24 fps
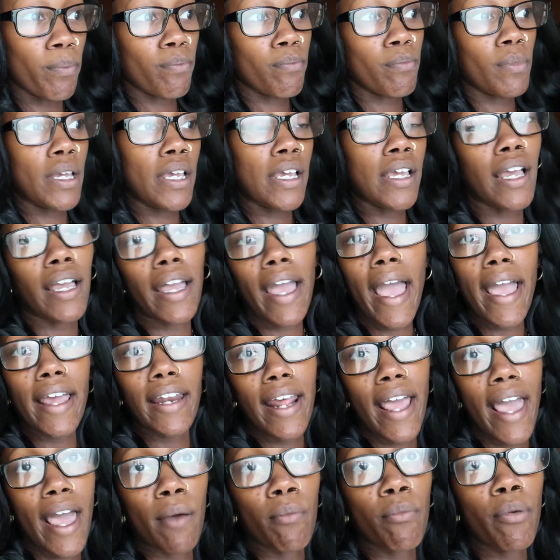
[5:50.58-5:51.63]
me and
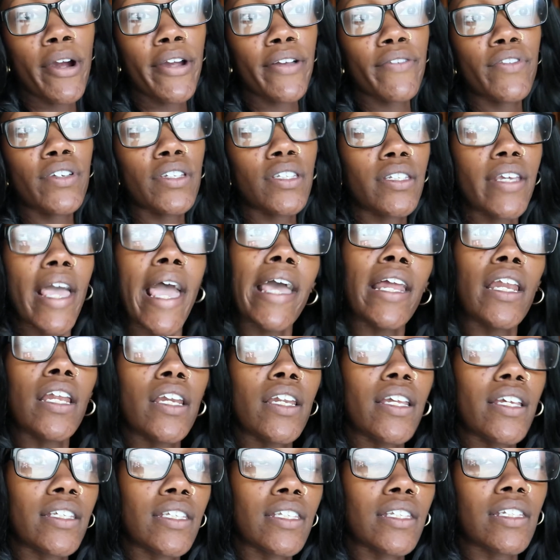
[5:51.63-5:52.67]
Kaden had breakfast.
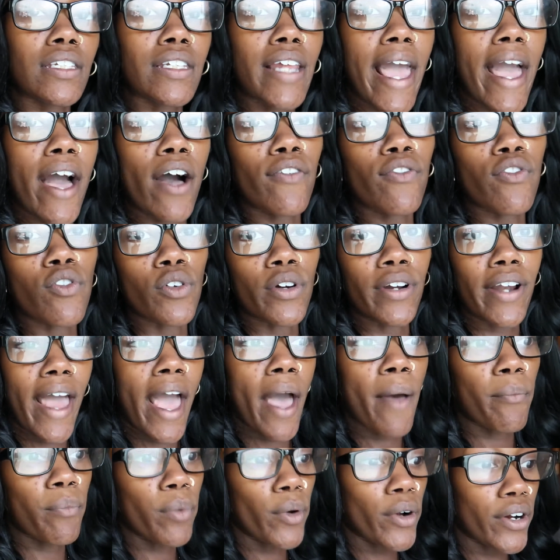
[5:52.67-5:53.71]
Kaden is down for a
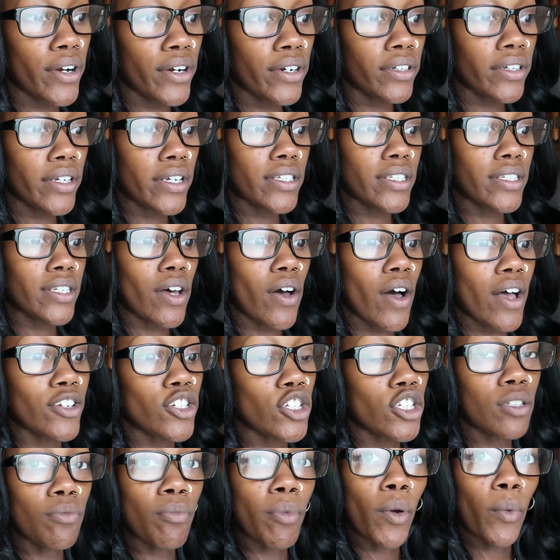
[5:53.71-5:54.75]
nap currently, so I
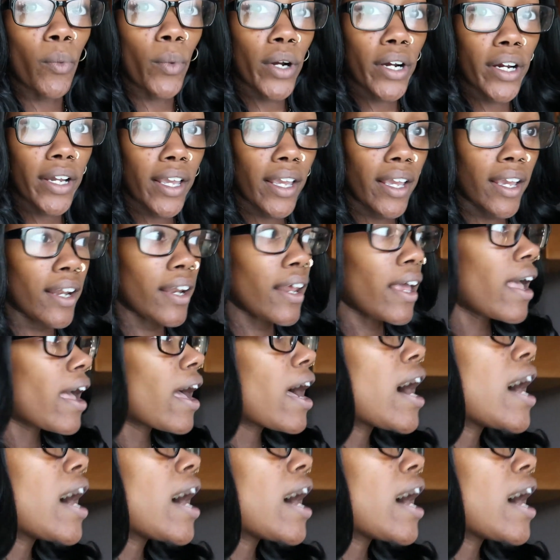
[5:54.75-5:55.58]
just been working.